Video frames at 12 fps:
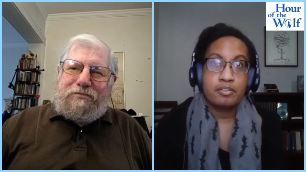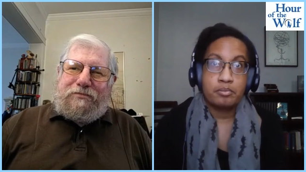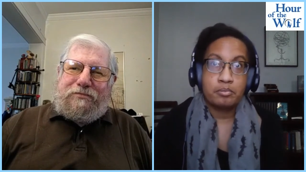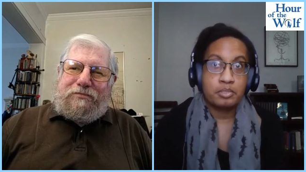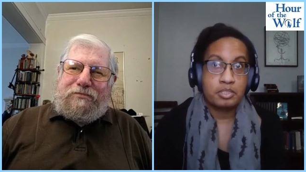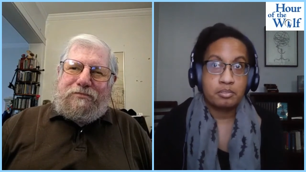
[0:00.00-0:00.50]

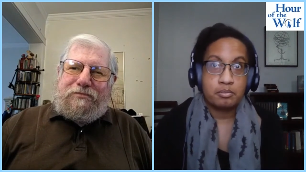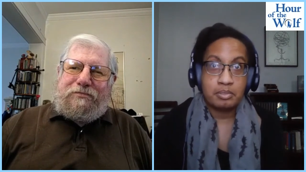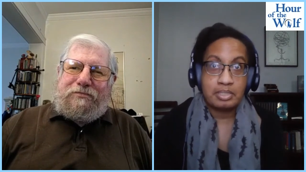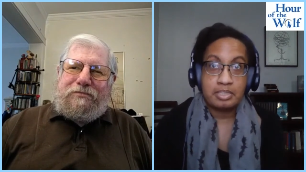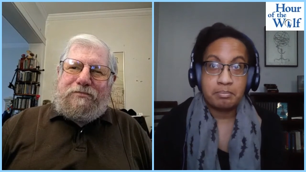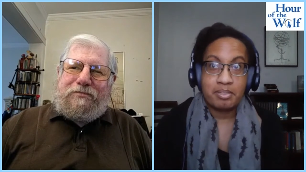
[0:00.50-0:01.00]
Speaker 1: who you know
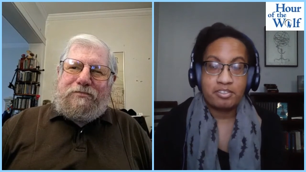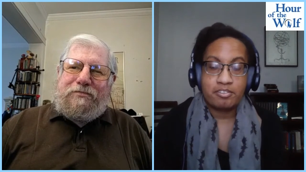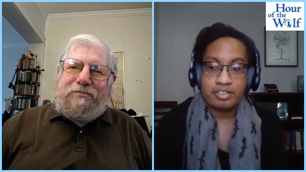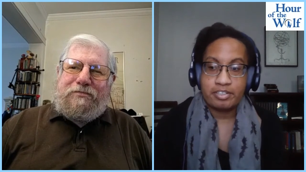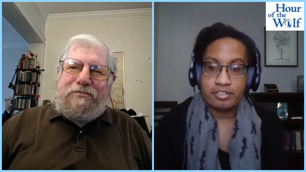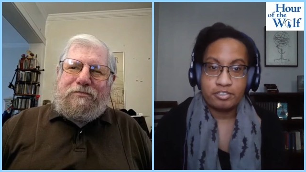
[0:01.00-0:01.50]
they spent their
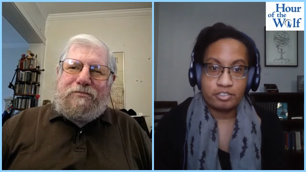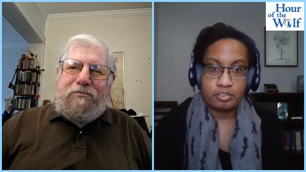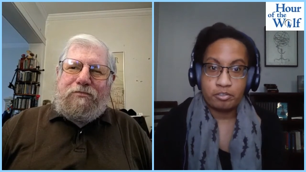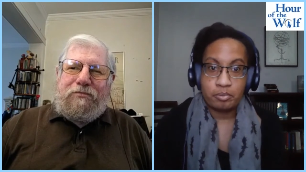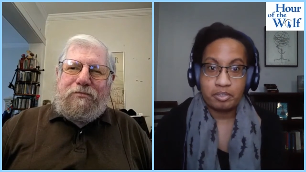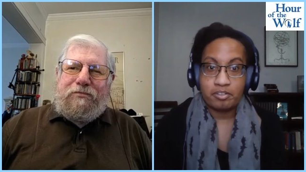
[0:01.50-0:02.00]
years you
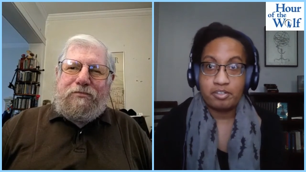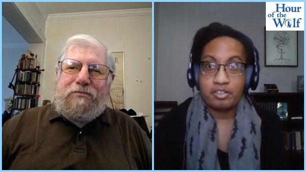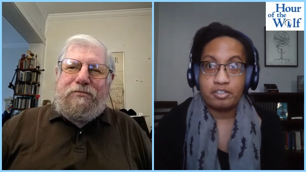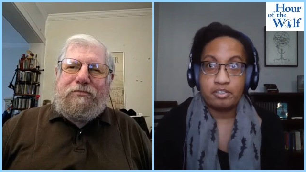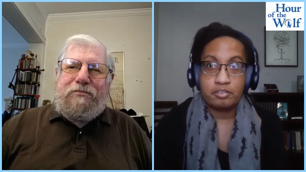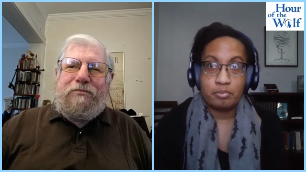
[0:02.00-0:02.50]
know
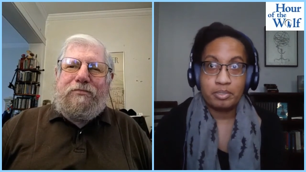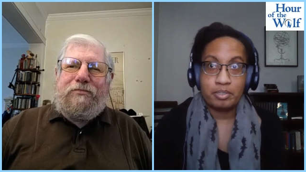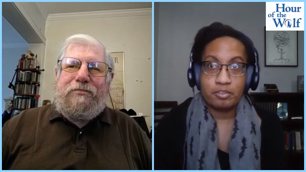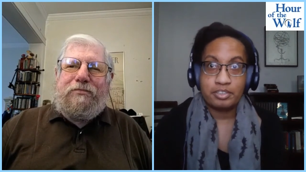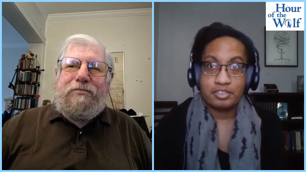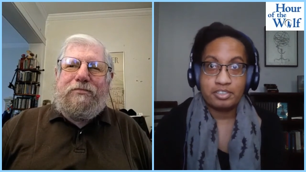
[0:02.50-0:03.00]
uh, doing
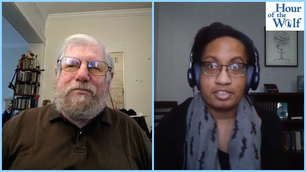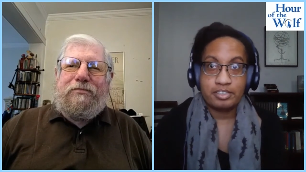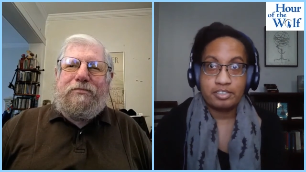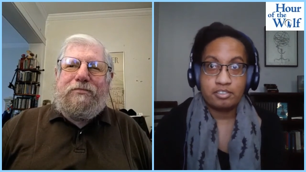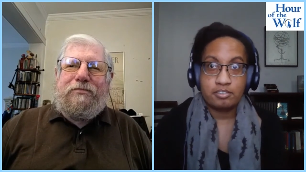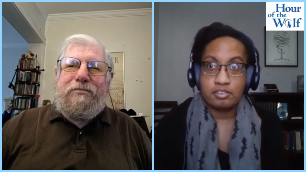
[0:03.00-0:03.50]
all the
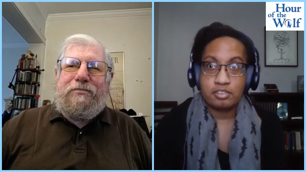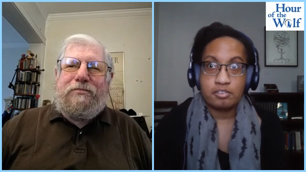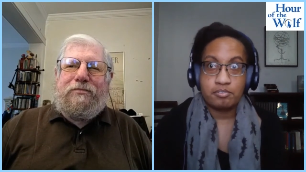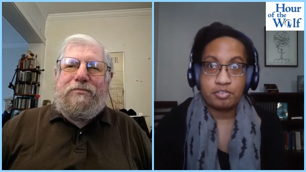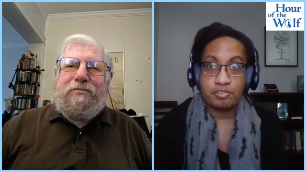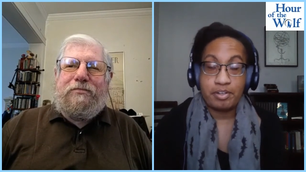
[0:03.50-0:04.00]
things uh,
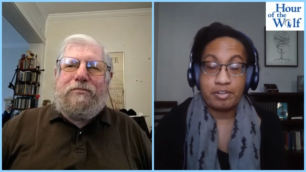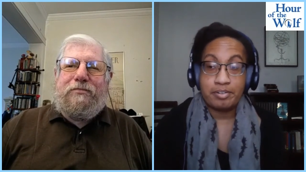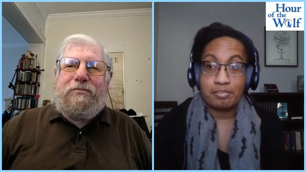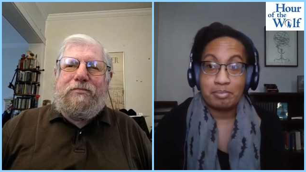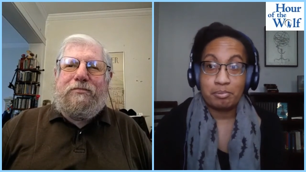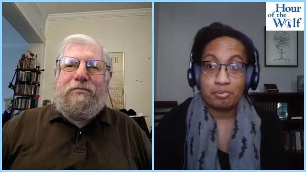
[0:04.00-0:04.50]

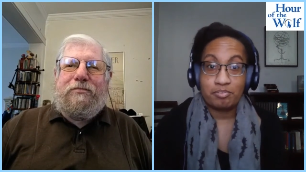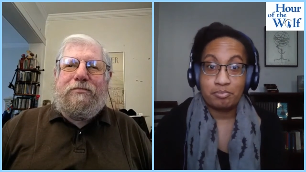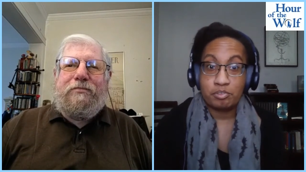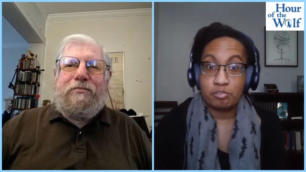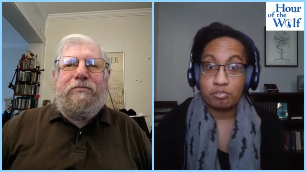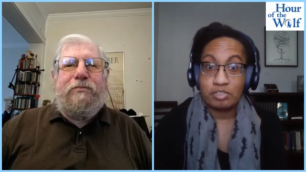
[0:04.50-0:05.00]
ferrying people
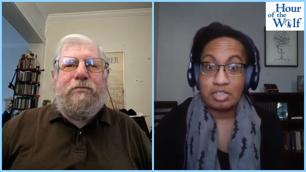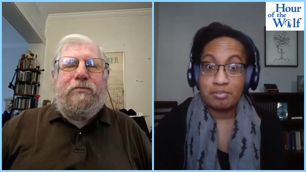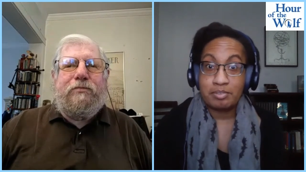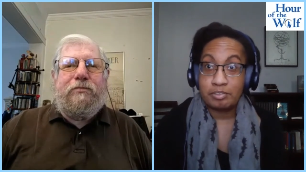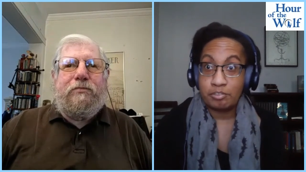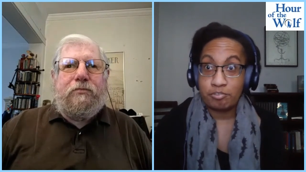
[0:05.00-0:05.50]
from through
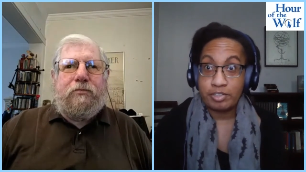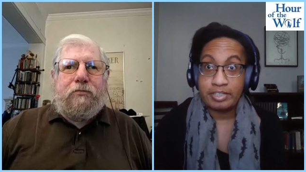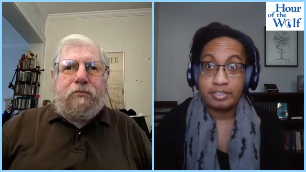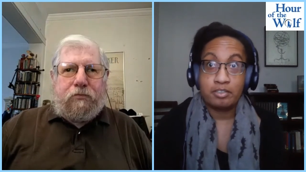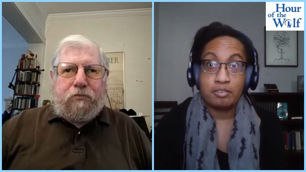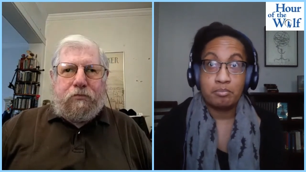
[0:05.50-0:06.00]
slavery to
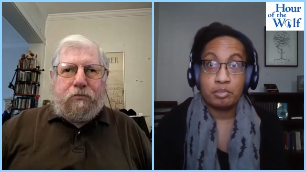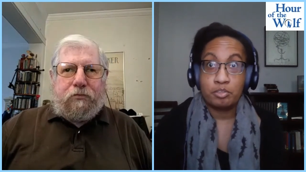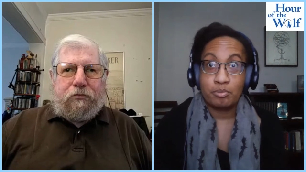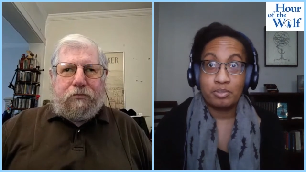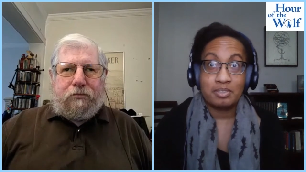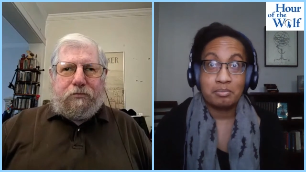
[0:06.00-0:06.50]
freedom
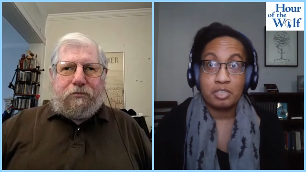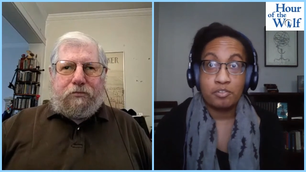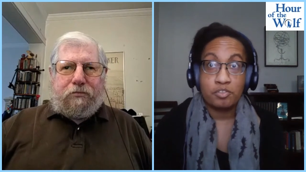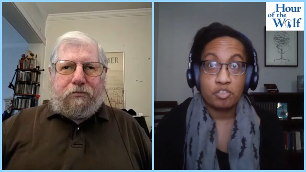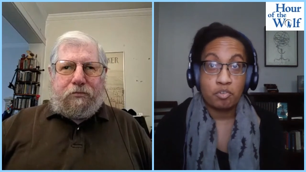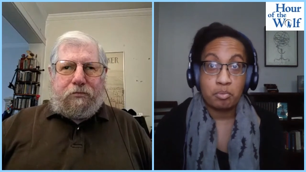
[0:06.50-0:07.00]
doing some stuff
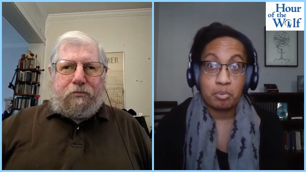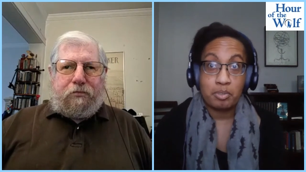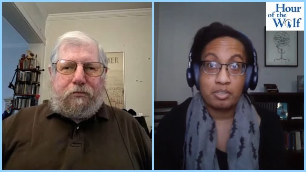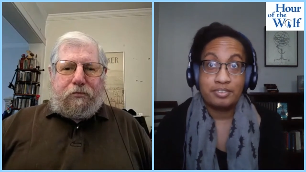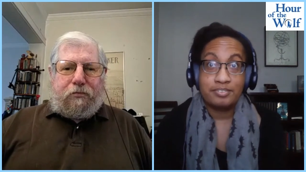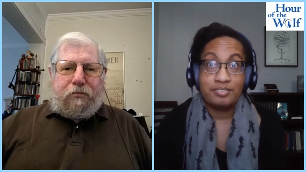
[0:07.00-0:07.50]
in civil
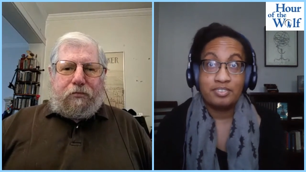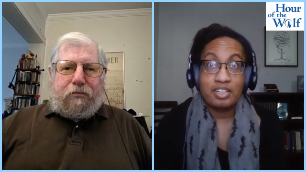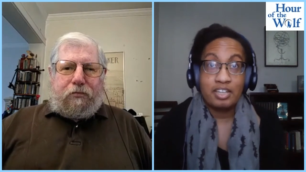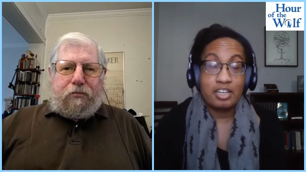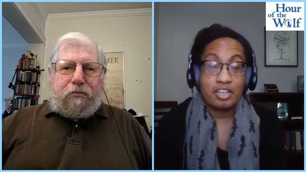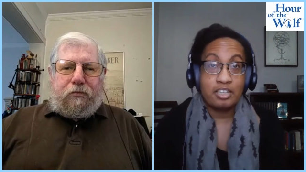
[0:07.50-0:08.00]
war
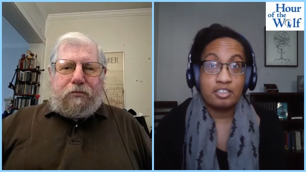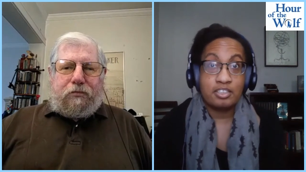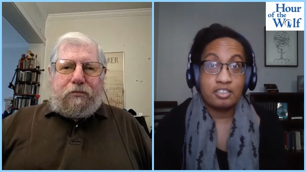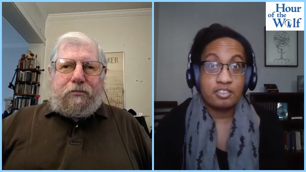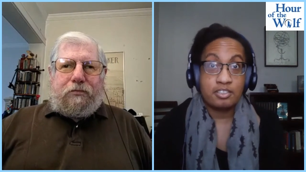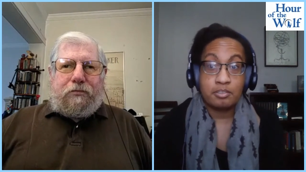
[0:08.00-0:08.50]

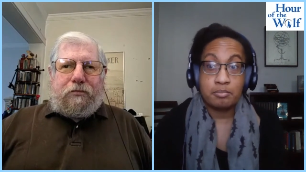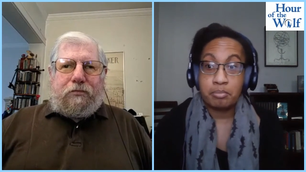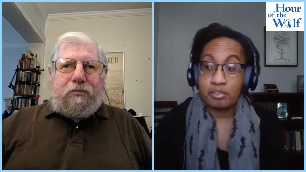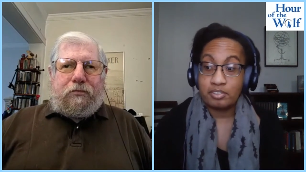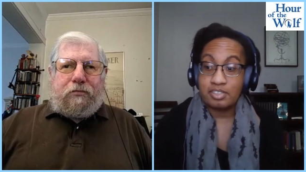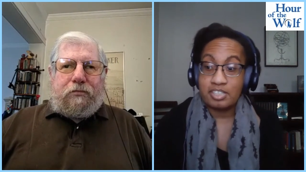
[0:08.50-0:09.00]
and this
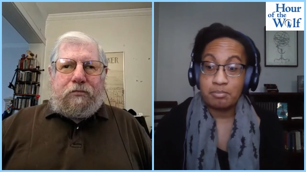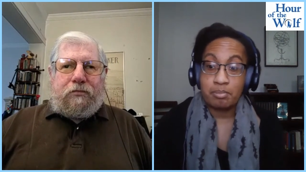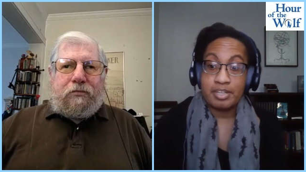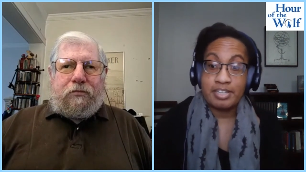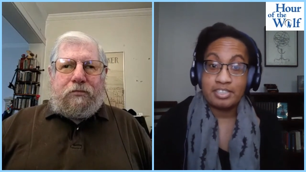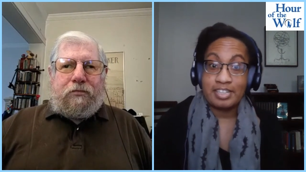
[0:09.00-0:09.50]
book takes
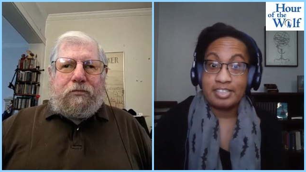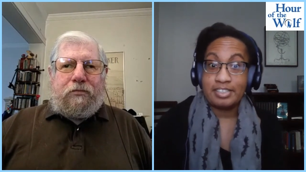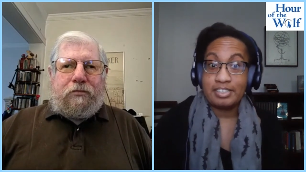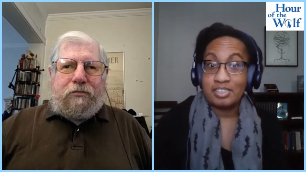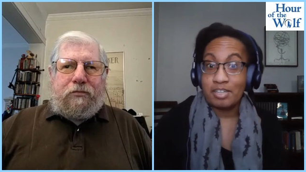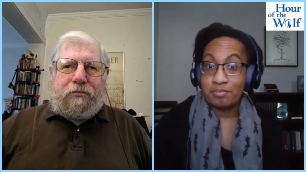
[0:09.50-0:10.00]
place in
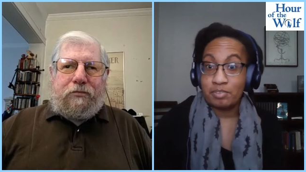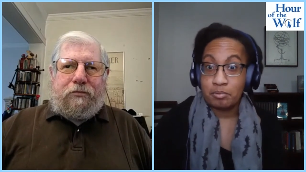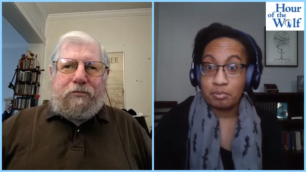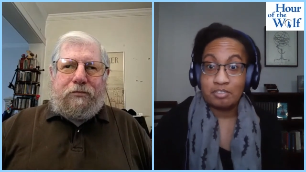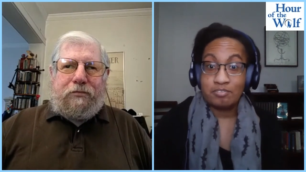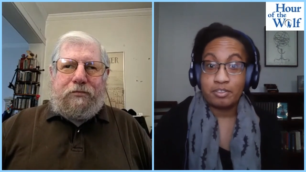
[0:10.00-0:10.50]

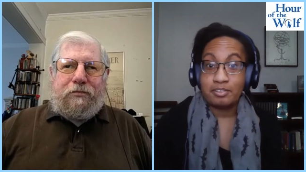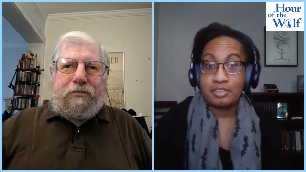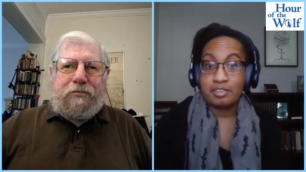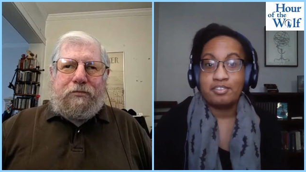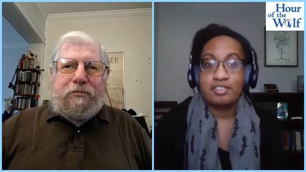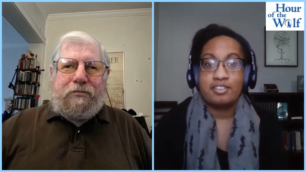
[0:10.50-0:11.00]
1871
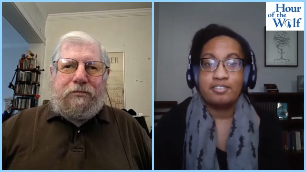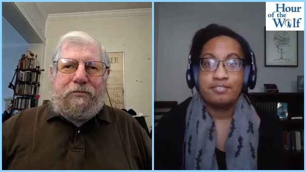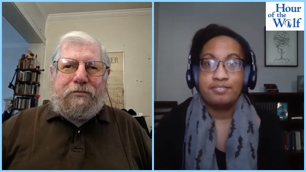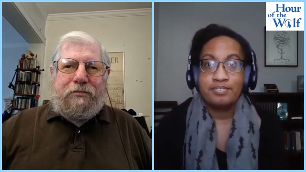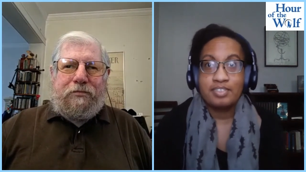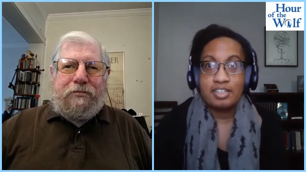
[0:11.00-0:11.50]
philadelphia